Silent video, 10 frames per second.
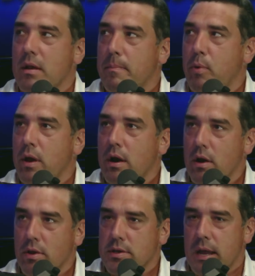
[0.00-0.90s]
not point it
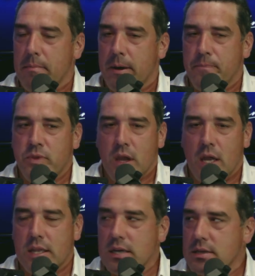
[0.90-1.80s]
out all the time, but
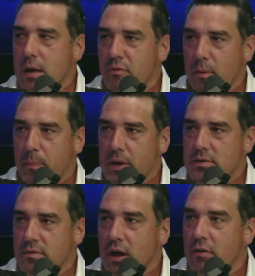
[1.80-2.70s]
it does come from a place
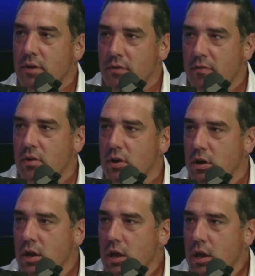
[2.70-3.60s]
of love. I've never
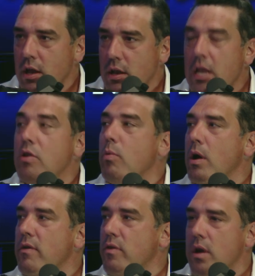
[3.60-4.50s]
heard neither
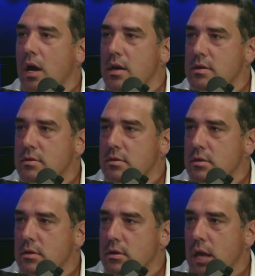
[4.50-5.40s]
one of you guys
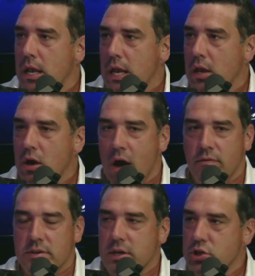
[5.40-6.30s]
in
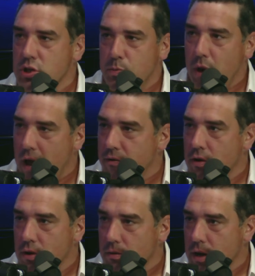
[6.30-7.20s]
conversations, private
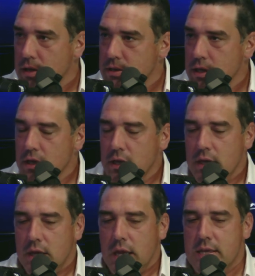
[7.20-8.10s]
or otherwise,
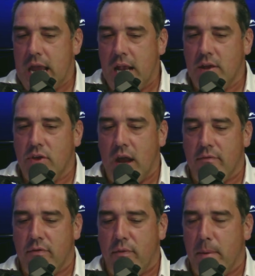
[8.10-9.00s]
is anything
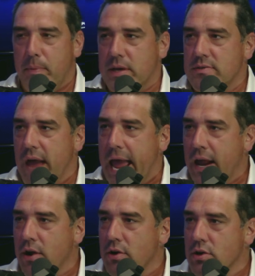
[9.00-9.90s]
ever from a place of
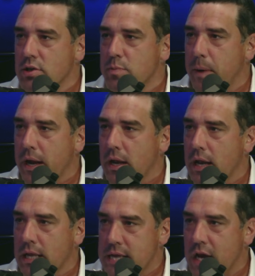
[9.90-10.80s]
anger or spite.
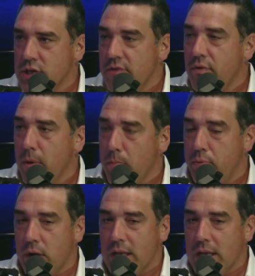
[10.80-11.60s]
It's actually from a pretty